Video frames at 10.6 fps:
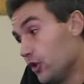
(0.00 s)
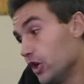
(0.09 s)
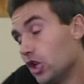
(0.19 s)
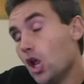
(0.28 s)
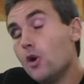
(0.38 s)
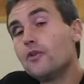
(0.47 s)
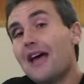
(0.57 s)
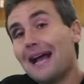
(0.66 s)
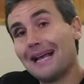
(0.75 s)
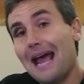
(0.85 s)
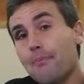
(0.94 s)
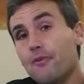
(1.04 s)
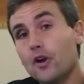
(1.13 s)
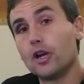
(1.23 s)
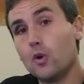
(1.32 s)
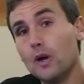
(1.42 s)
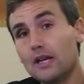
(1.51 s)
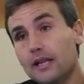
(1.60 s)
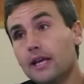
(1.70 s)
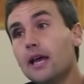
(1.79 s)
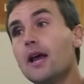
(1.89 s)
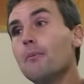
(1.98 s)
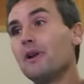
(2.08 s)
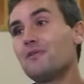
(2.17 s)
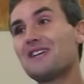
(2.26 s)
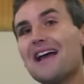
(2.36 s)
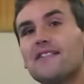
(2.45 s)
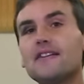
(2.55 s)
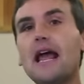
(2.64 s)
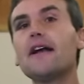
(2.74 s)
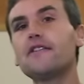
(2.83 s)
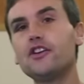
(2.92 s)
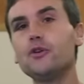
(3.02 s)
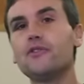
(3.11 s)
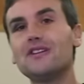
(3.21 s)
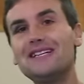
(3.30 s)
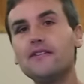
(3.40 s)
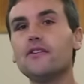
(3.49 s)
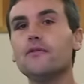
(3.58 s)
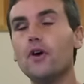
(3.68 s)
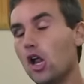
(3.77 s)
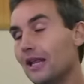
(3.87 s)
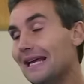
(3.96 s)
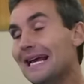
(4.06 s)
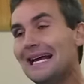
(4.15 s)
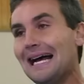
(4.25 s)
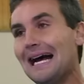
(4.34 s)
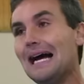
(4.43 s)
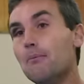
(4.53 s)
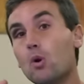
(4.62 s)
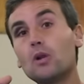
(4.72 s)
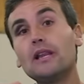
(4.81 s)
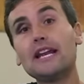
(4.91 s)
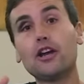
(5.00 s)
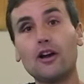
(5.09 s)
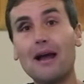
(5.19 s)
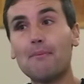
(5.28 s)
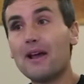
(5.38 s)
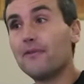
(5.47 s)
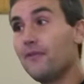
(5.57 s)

you can close that gap very quickly. But if Tyson executes a decent volley, uh, more linear at my